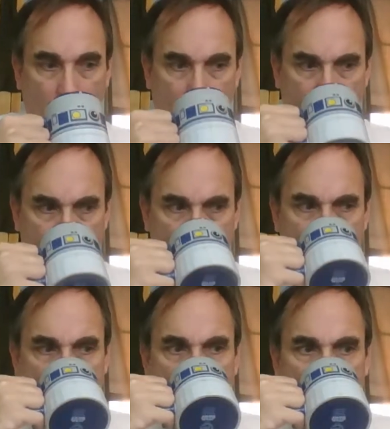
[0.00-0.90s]

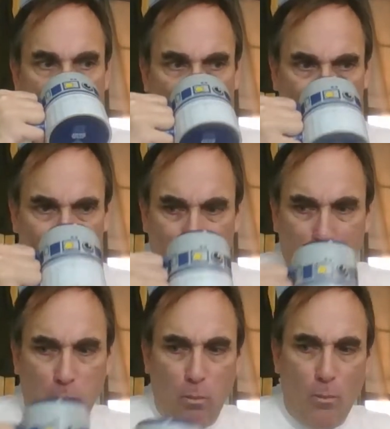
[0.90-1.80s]

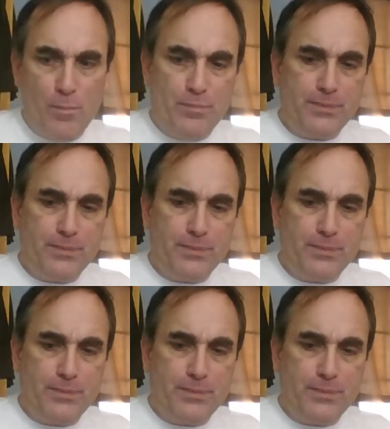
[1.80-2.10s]
No one is speaking in this clip.